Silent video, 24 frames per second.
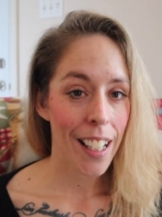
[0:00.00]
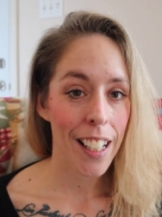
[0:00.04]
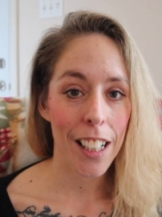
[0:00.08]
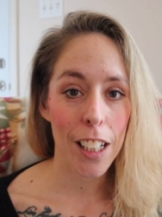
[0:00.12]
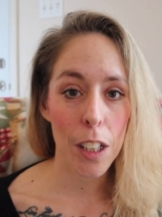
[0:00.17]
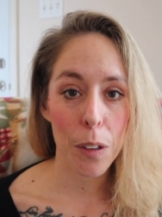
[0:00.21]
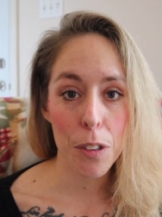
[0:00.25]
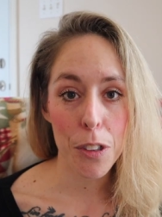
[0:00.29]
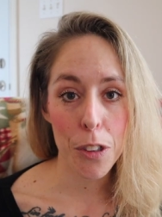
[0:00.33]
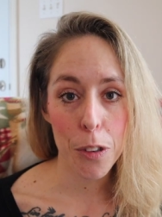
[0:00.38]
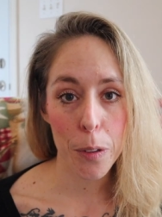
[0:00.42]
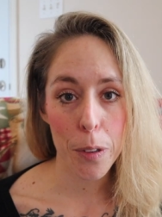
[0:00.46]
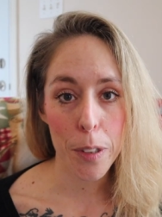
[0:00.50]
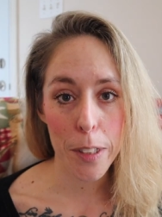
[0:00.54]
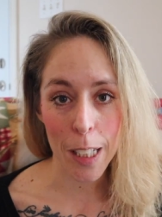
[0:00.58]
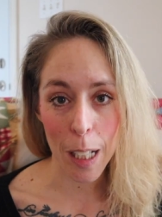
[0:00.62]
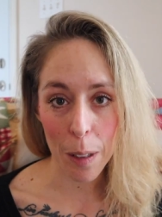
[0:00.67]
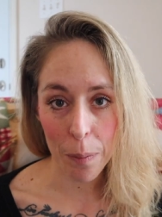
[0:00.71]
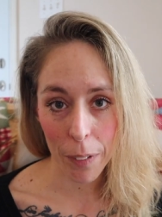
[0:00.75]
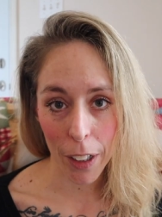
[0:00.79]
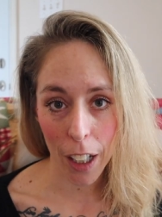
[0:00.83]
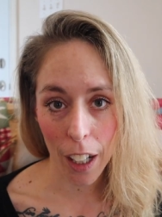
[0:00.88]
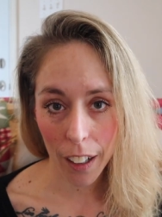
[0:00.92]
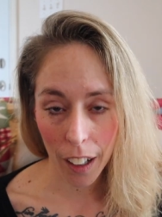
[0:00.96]
You know, as soon as
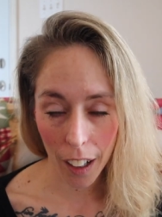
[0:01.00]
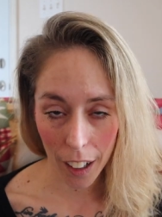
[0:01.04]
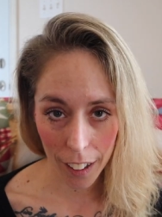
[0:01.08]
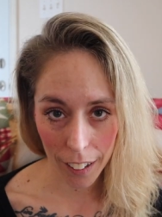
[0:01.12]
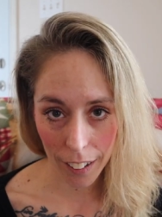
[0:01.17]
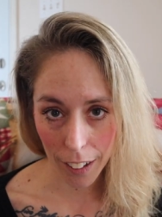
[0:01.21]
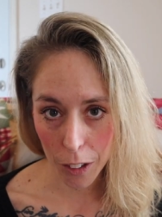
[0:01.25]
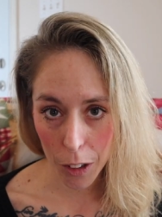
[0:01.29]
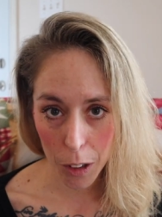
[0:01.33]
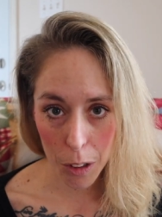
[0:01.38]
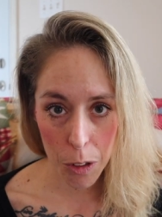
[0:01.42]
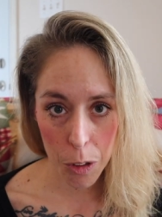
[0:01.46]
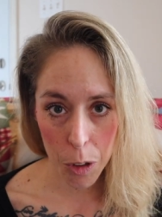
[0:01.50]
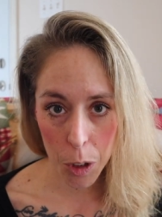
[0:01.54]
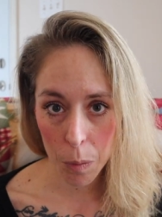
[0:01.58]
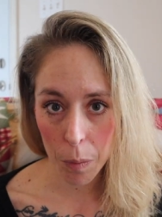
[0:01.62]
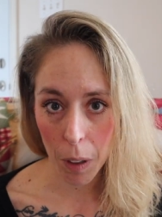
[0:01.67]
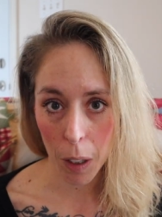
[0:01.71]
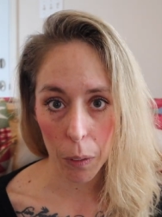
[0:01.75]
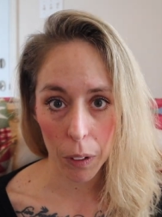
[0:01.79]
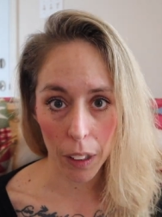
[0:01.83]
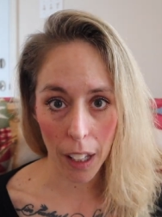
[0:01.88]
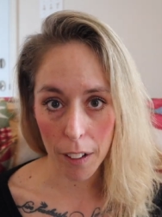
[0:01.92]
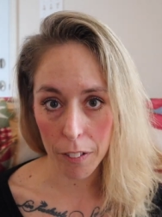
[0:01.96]
something got hard on YouTube,
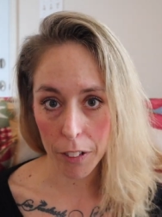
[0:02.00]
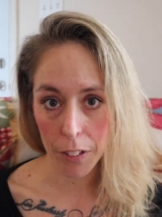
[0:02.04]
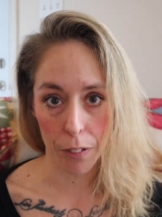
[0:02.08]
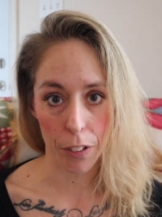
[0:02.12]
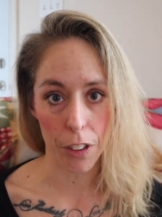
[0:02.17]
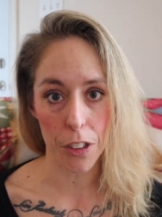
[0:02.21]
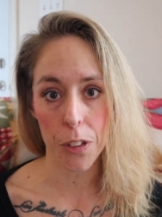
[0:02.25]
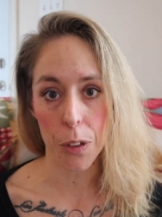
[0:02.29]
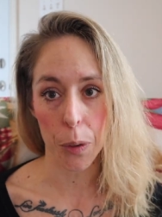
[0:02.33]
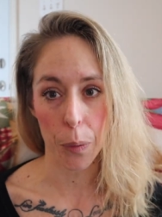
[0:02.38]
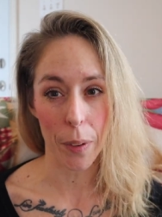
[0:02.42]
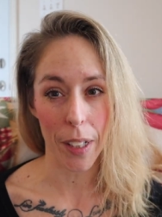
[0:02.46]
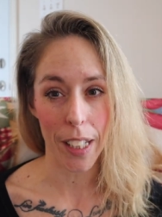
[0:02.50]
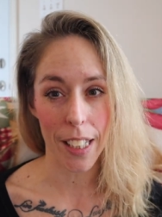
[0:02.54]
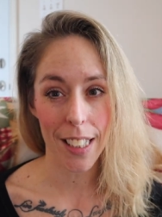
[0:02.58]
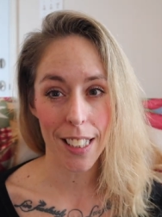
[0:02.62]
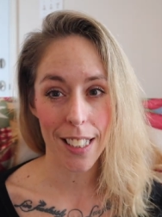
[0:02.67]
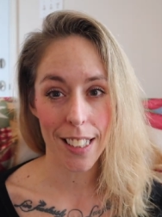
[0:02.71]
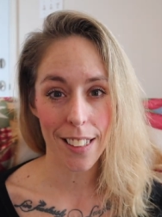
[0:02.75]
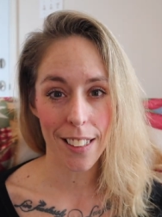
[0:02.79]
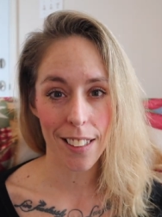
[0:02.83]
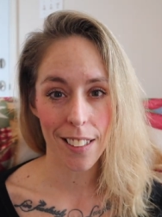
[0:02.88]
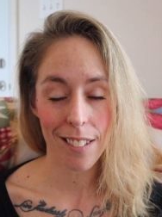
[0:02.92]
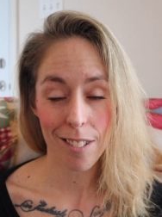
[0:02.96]
I left for two
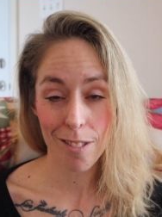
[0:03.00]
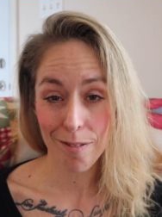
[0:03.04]
weeks.